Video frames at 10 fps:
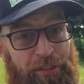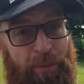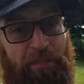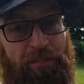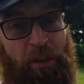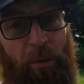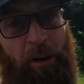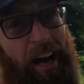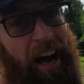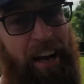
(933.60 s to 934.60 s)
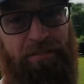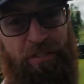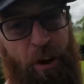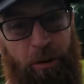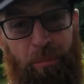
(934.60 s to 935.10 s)
the review on it. I have
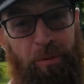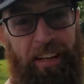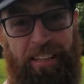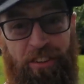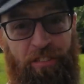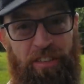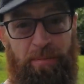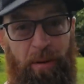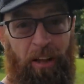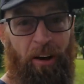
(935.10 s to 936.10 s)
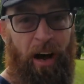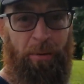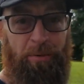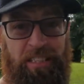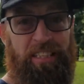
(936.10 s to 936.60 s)
no complaints on this pillow. I
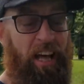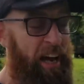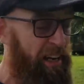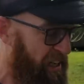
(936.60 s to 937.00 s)
would slide,